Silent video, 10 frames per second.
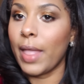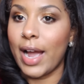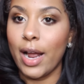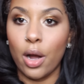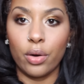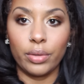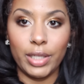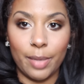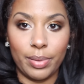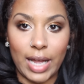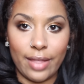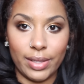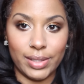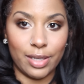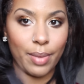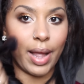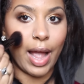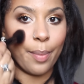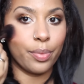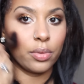I only apply this to my
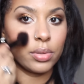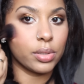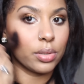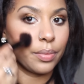apples.